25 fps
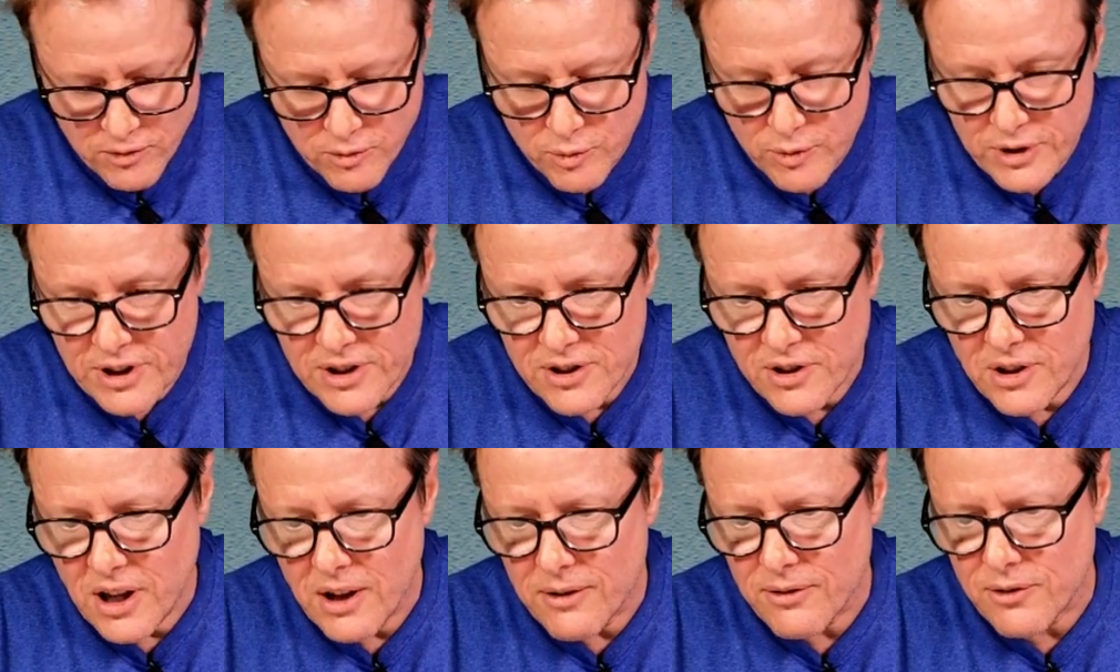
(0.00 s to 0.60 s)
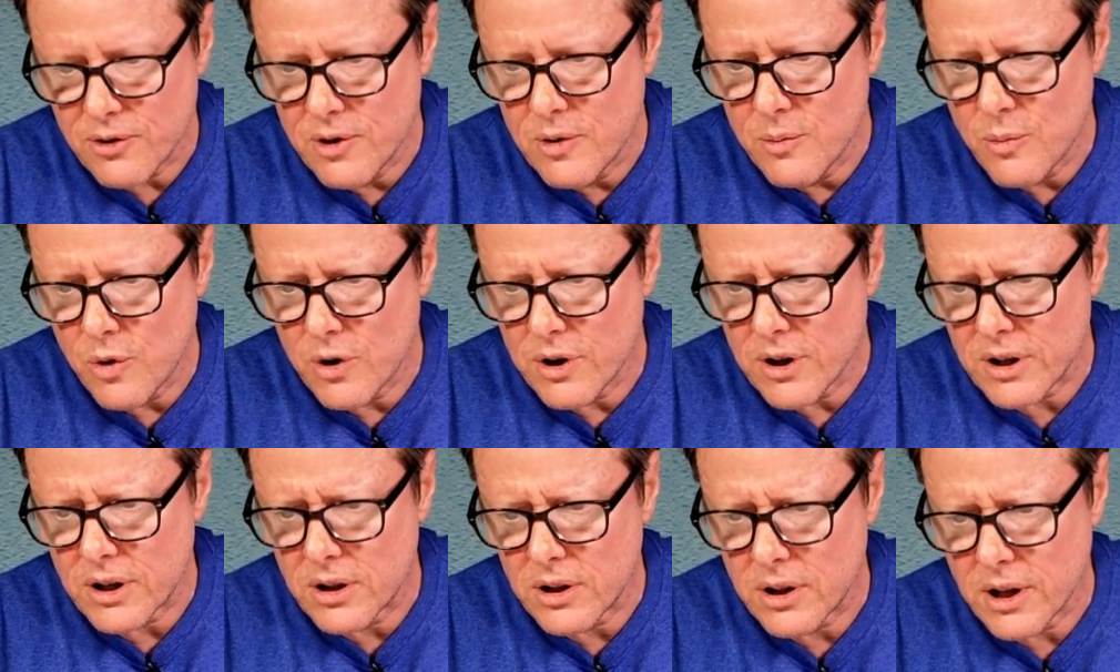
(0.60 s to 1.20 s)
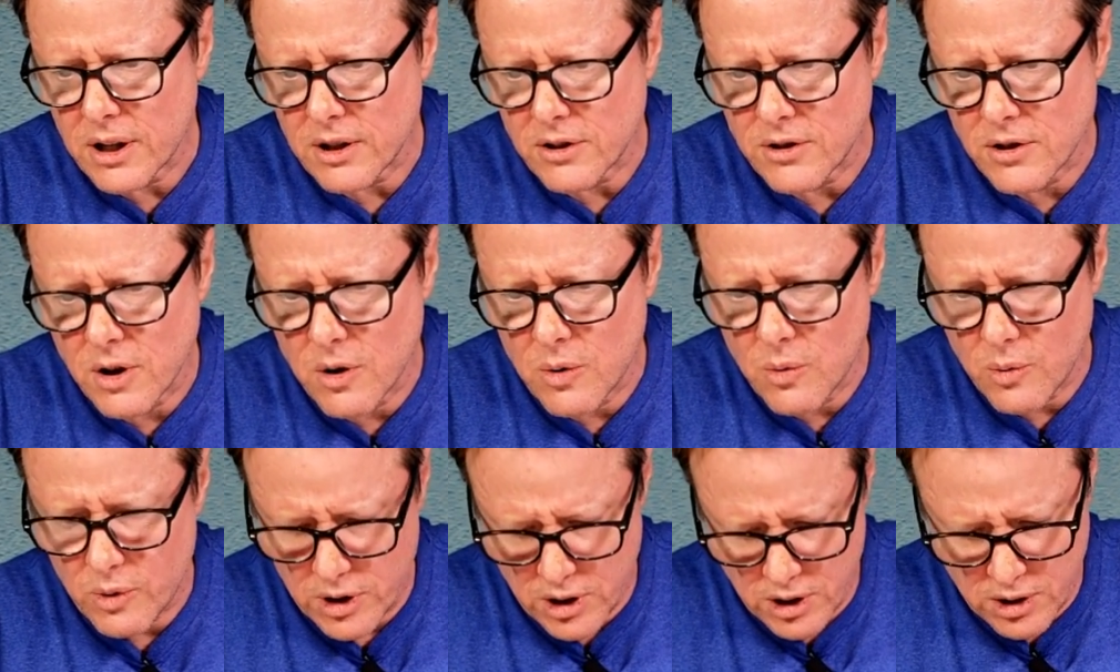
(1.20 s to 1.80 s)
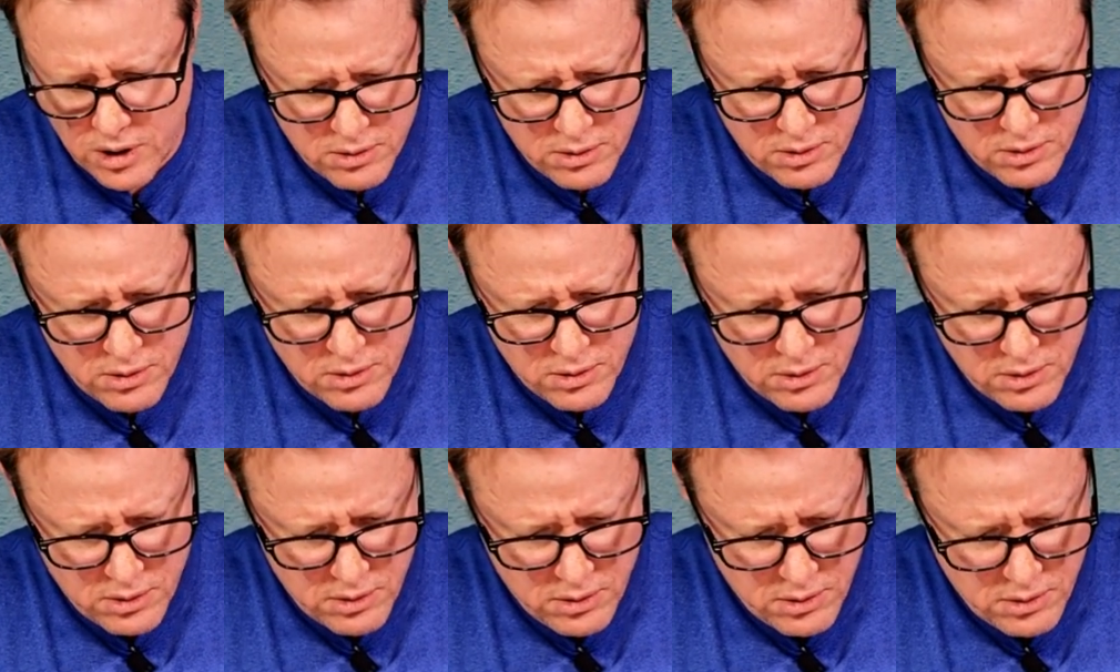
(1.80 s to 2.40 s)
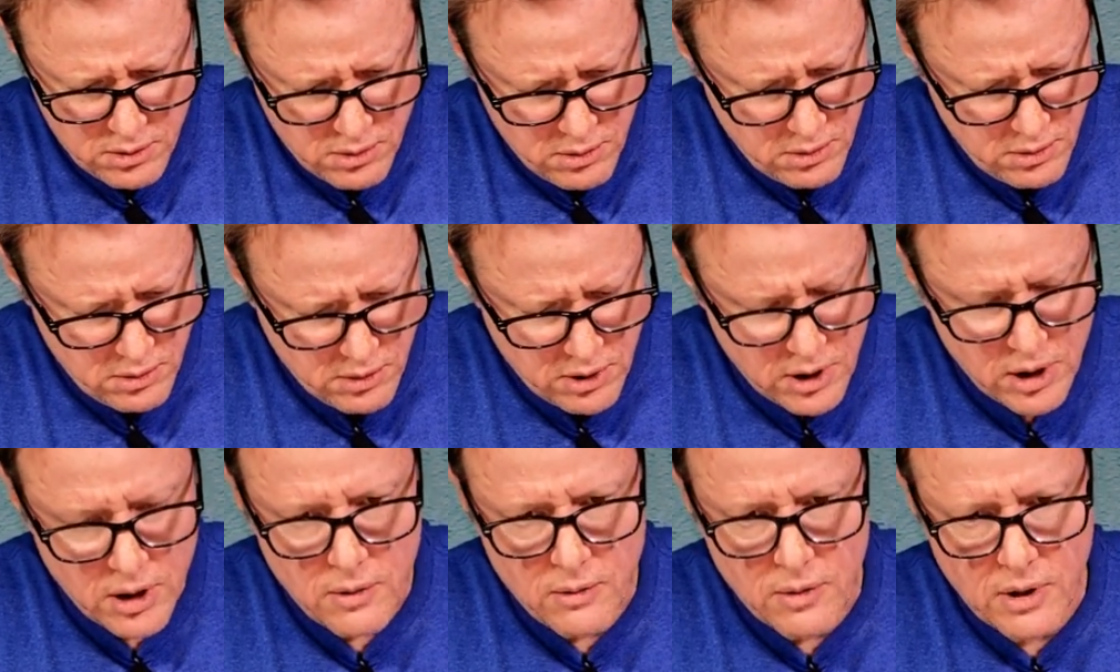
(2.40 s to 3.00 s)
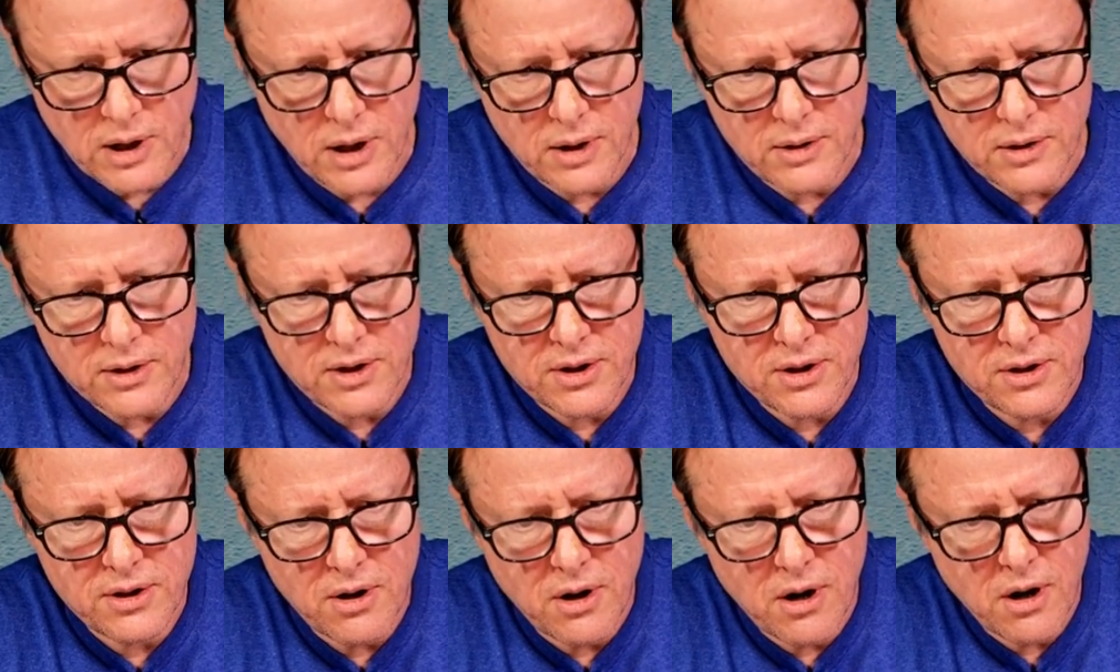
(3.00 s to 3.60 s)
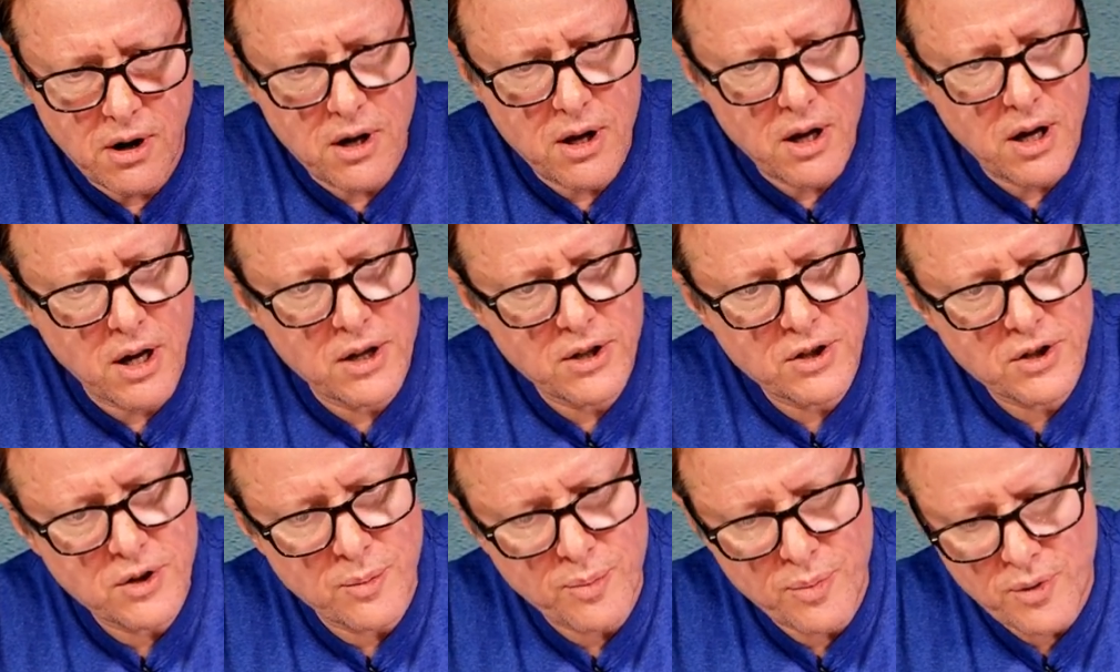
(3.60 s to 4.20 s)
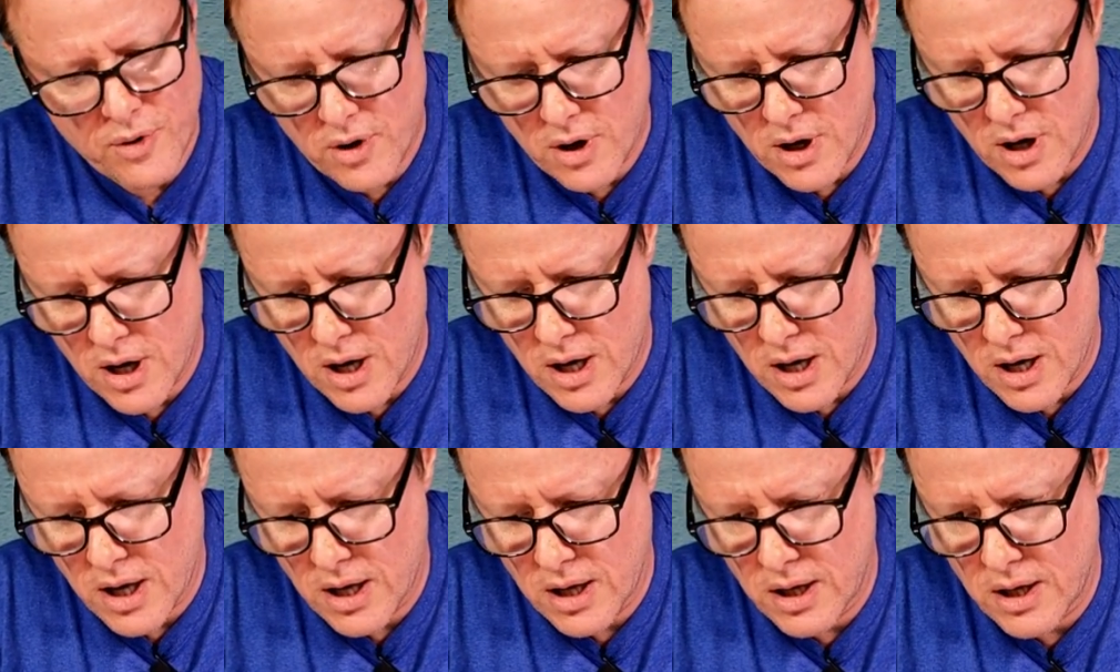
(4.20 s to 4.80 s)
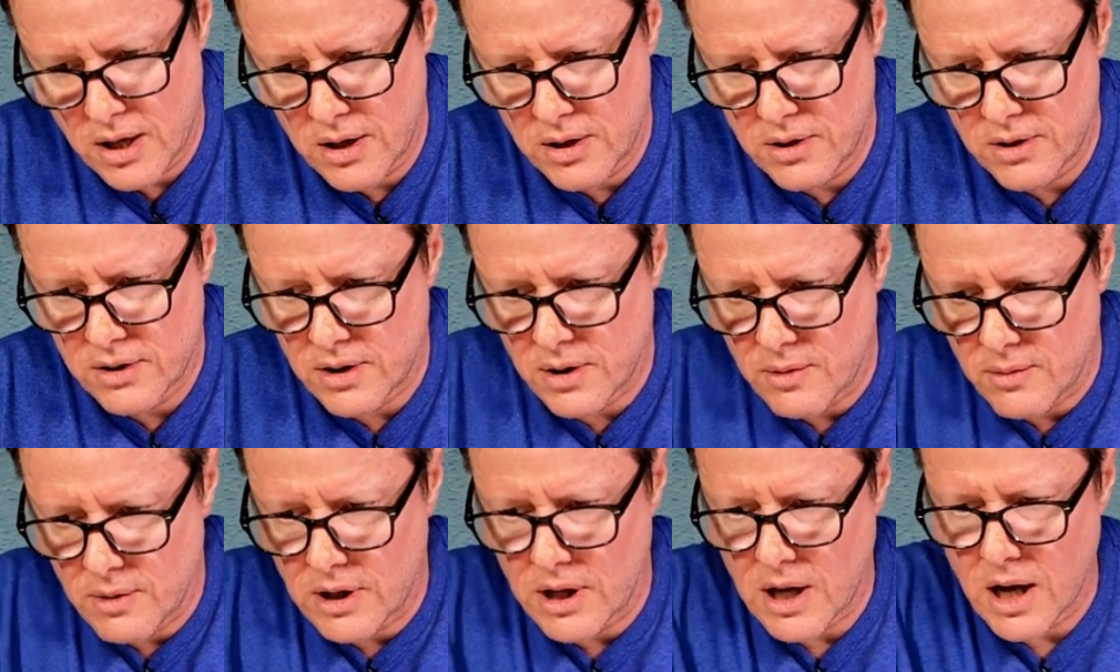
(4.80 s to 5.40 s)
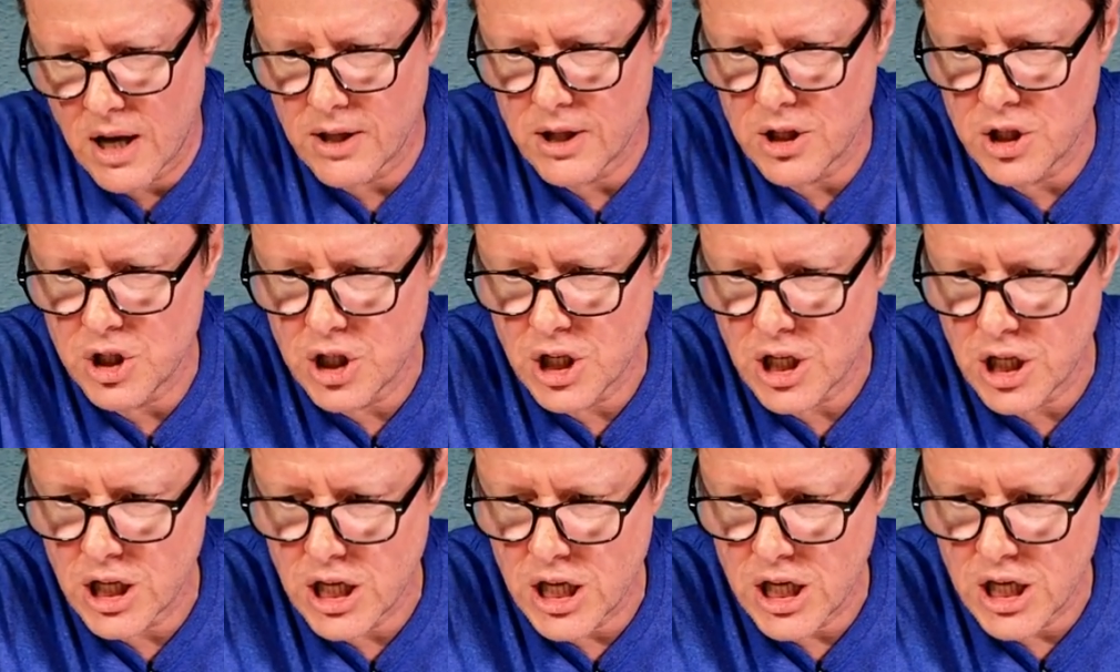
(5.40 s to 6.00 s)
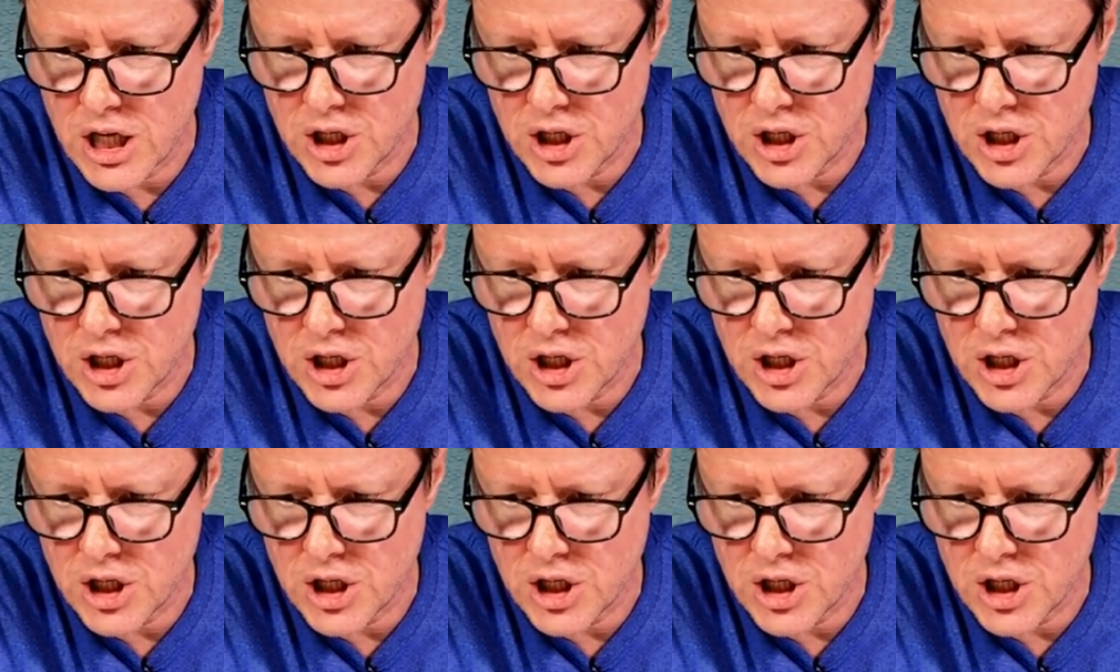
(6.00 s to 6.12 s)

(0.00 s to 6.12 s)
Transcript: We still have three more to collect, don't we? Okay, we got the Starry Eye Surprise, then we got the Chicky